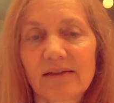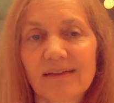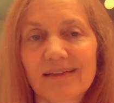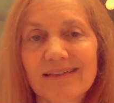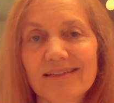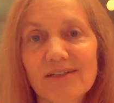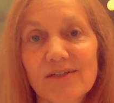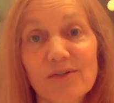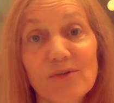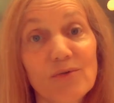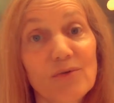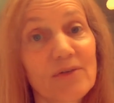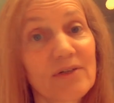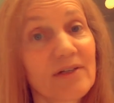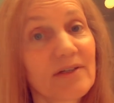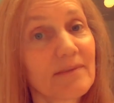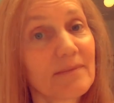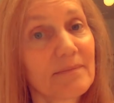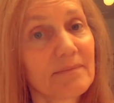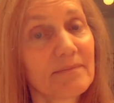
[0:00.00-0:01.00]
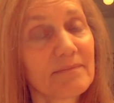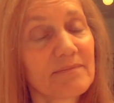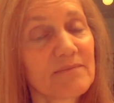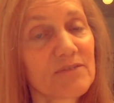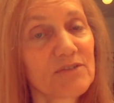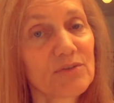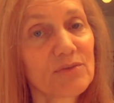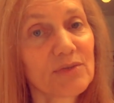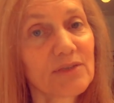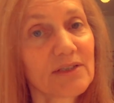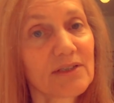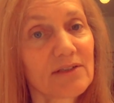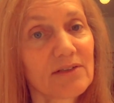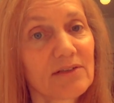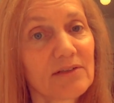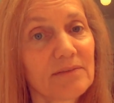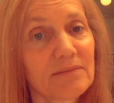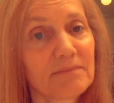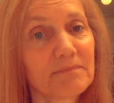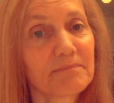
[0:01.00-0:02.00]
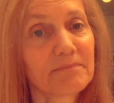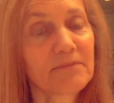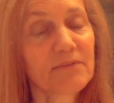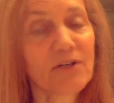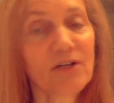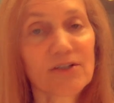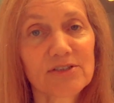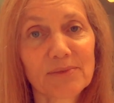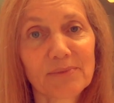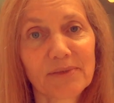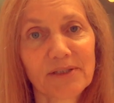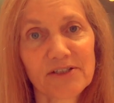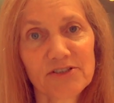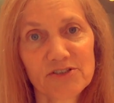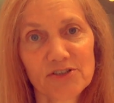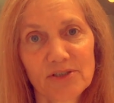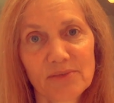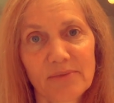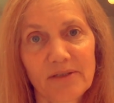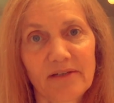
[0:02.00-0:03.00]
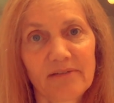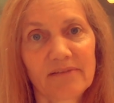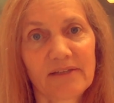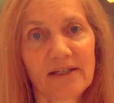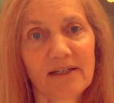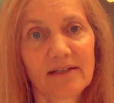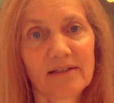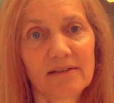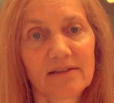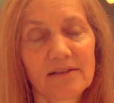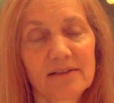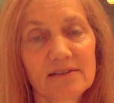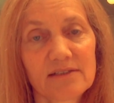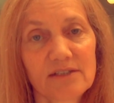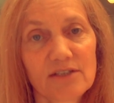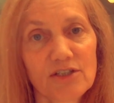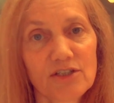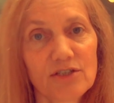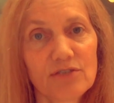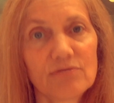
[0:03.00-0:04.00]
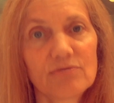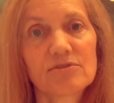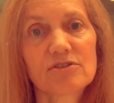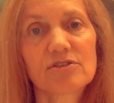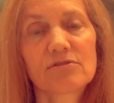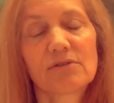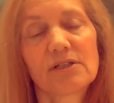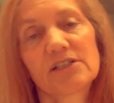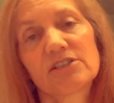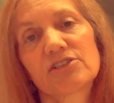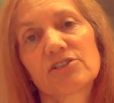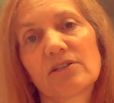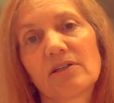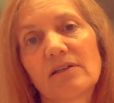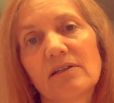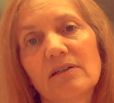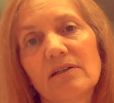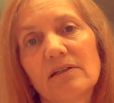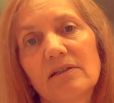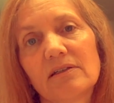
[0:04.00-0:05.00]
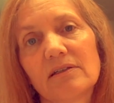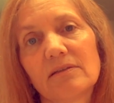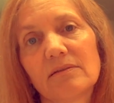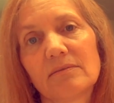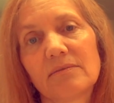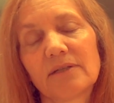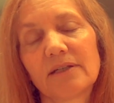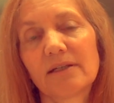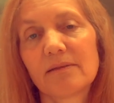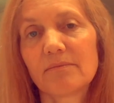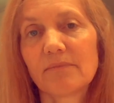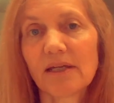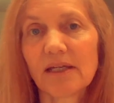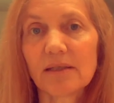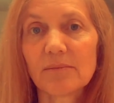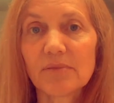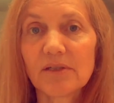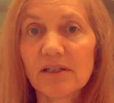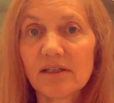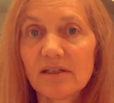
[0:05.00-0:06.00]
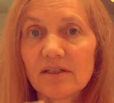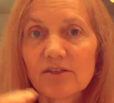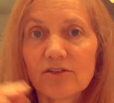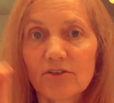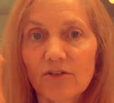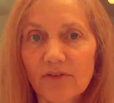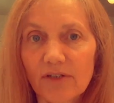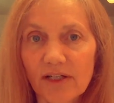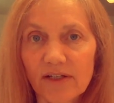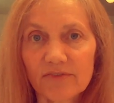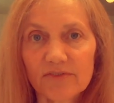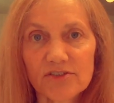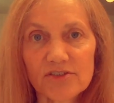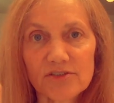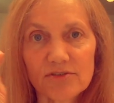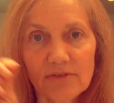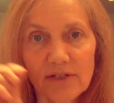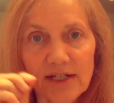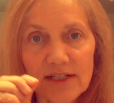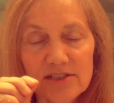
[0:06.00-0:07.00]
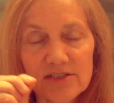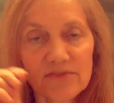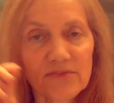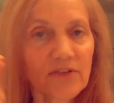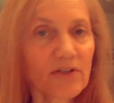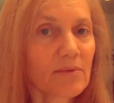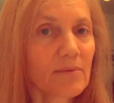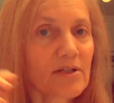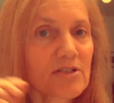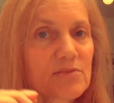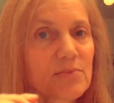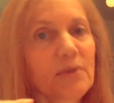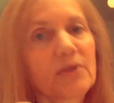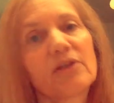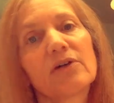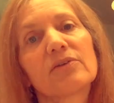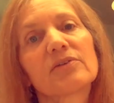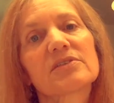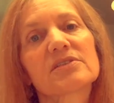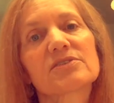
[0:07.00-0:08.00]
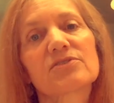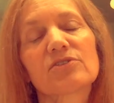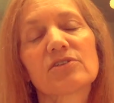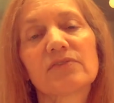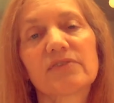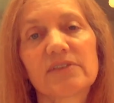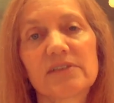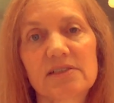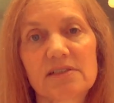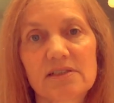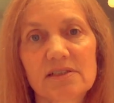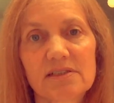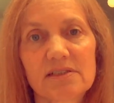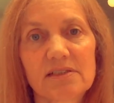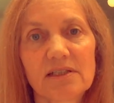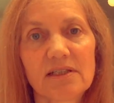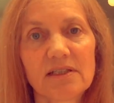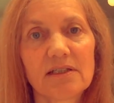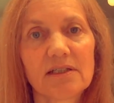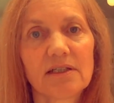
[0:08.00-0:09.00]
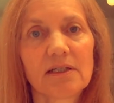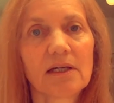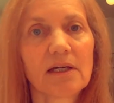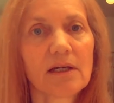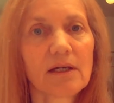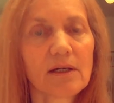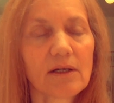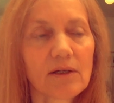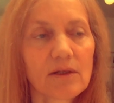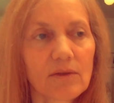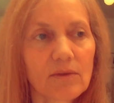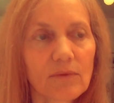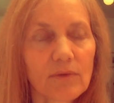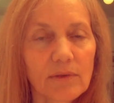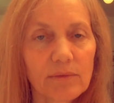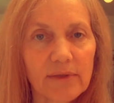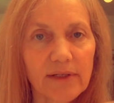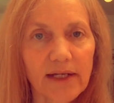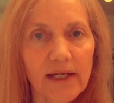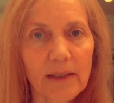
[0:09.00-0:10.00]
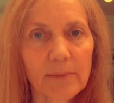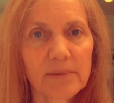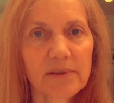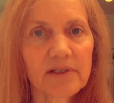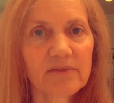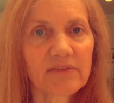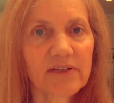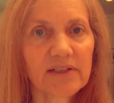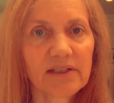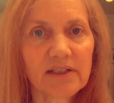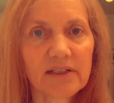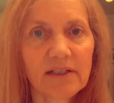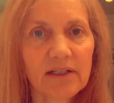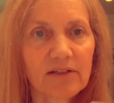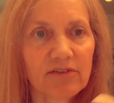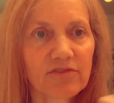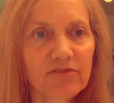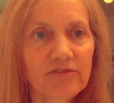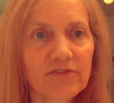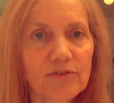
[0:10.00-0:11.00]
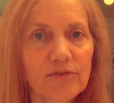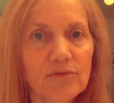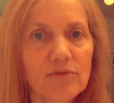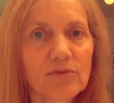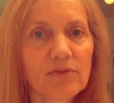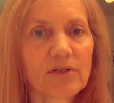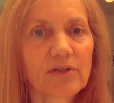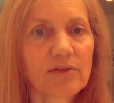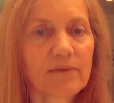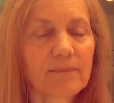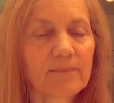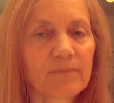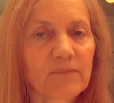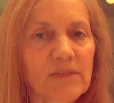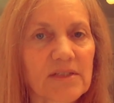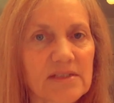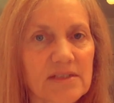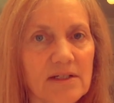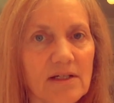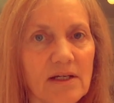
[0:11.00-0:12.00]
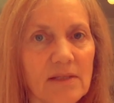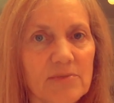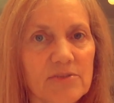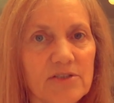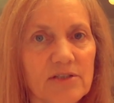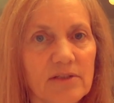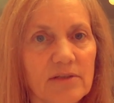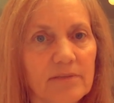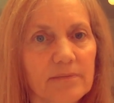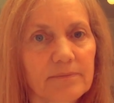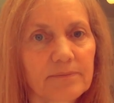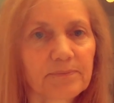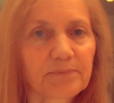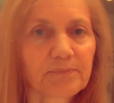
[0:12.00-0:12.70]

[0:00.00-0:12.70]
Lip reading: So do a little contemplation about that. It's a huge question, but it may be you don't have to scratch very much below the surface to see what would happen if I didn't have food as an option.